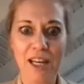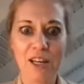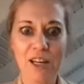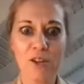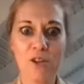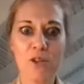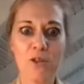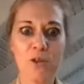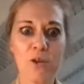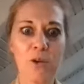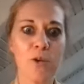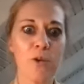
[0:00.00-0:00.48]

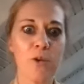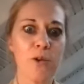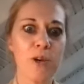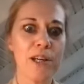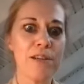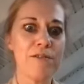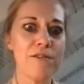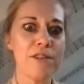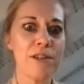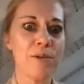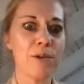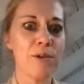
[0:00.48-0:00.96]
So
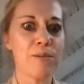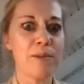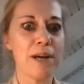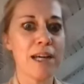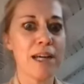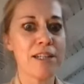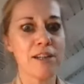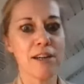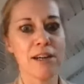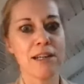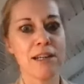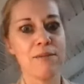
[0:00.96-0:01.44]
Corey, if you wouldn't
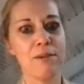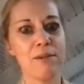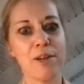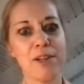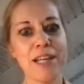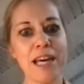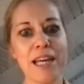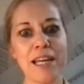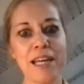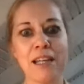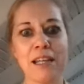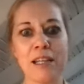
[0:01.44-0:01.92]
mind talking about
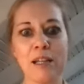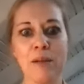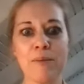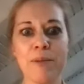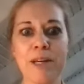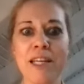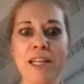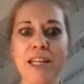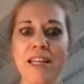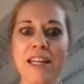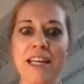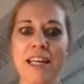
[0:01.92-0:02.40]
that a little
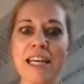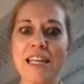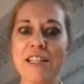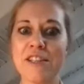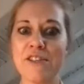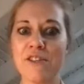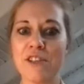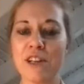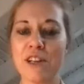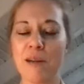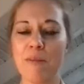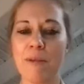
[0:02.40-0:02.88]
bit and
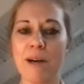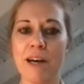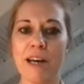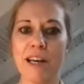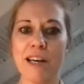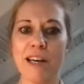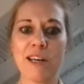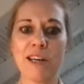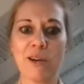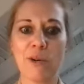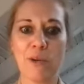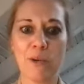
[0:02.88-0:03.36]
answering
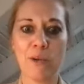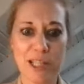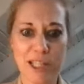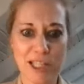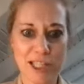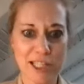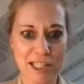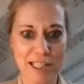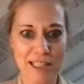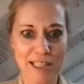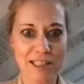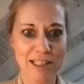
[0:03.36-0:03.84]
my
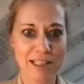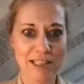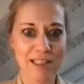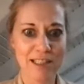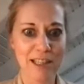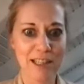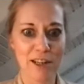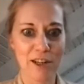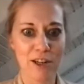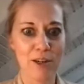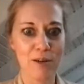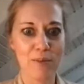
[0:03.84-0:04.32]
questions
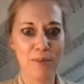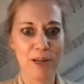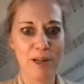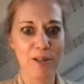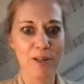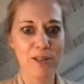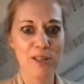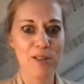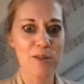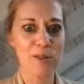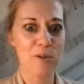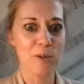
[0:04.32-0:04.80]
that are
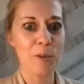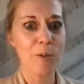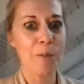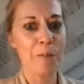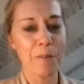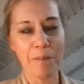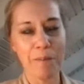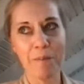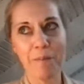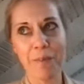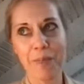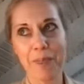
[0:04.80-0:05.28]
about to
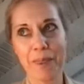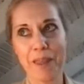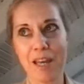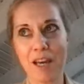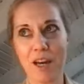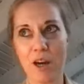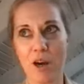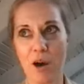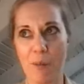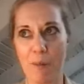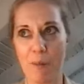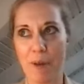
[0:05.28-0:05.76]

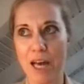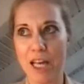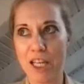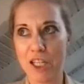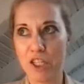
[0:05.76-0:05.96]
come.